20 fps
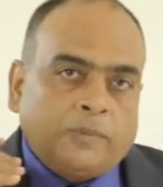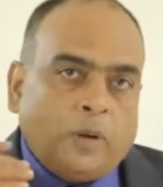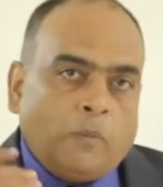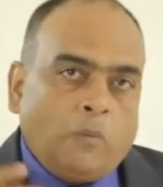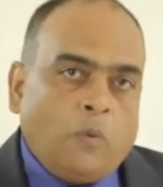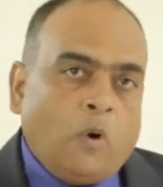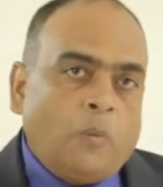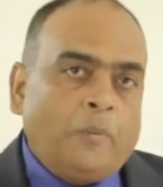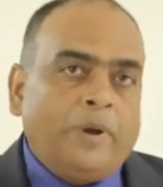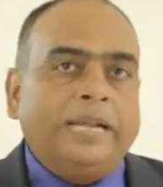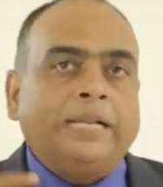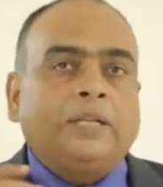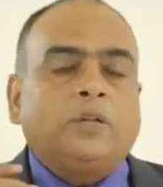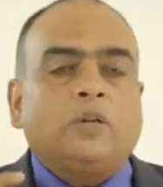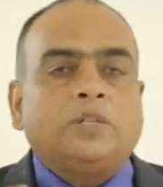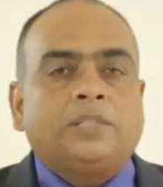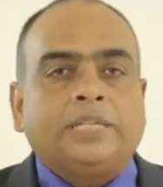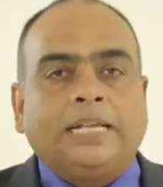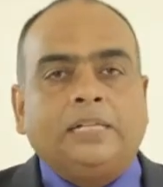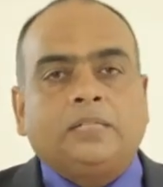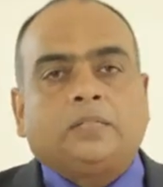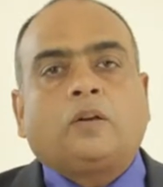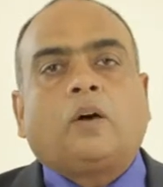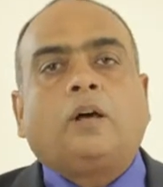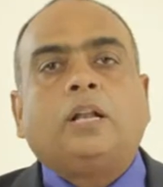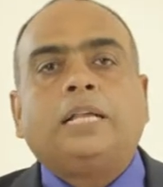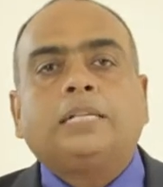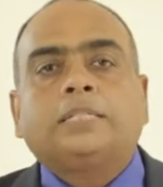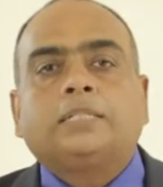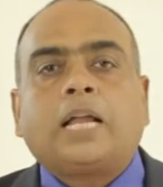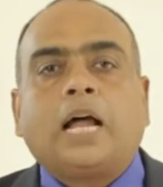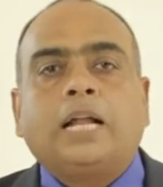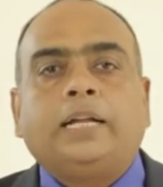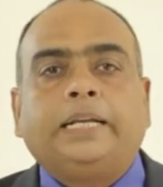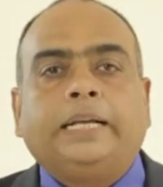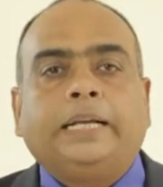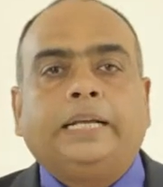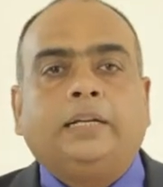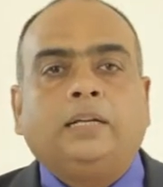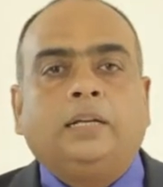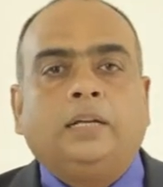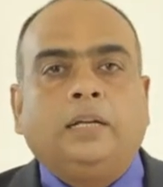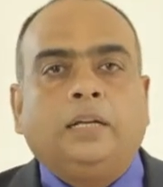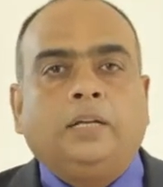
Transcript: the moment your sales call has started,